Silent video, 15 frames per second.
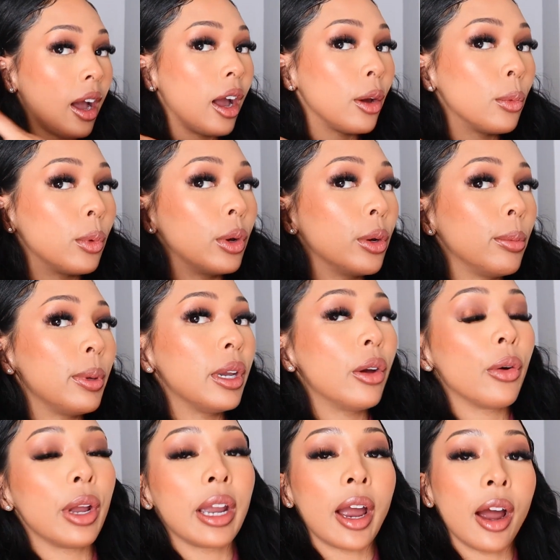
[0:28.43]
I will be
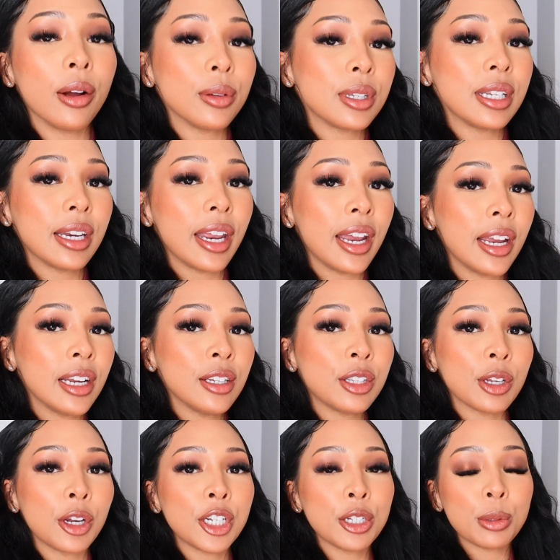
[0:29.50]
going out today,
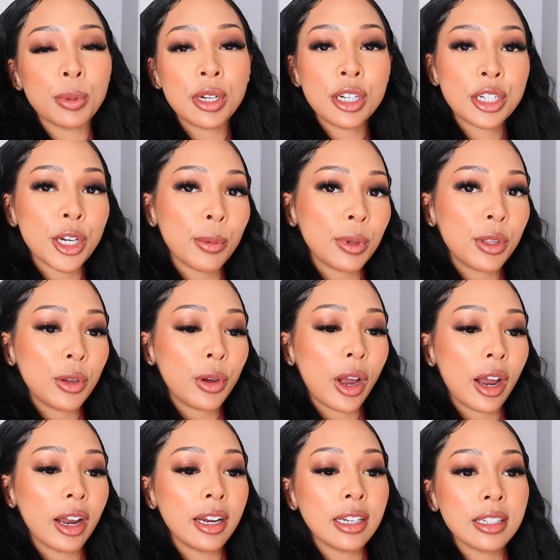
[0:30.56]
so I just want to share with you
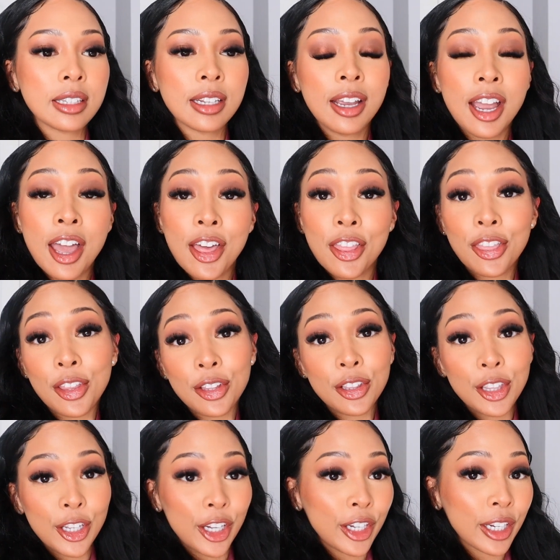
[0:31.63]
guys the
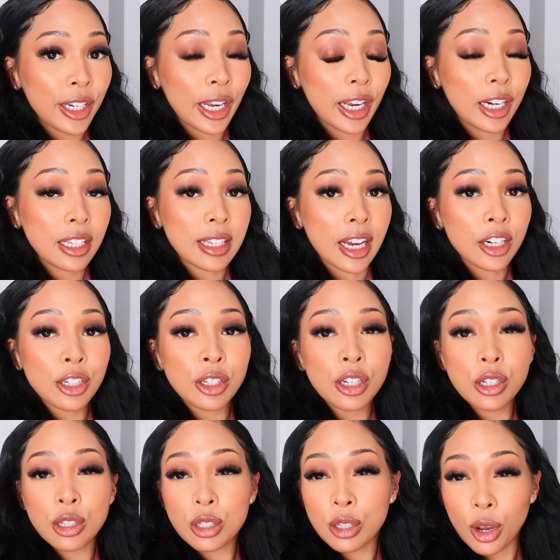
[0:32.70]
look, and it's
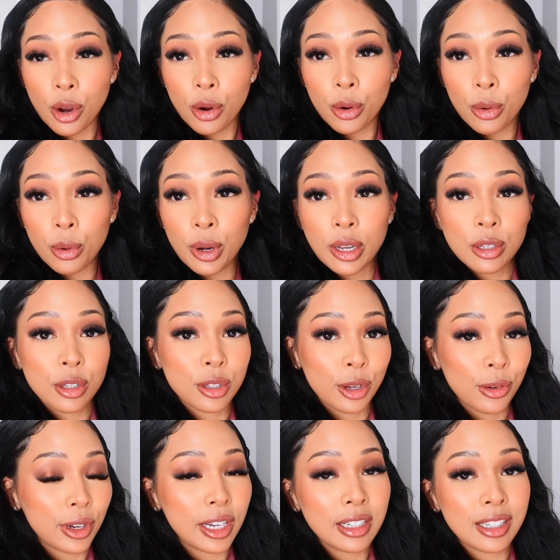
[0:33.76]
actually so
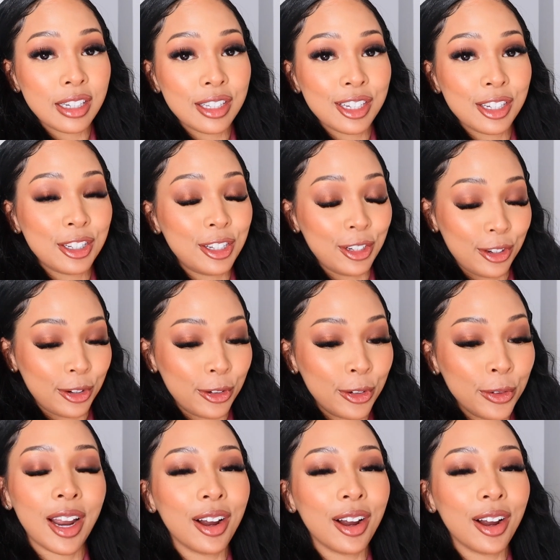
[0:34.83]
easy to do.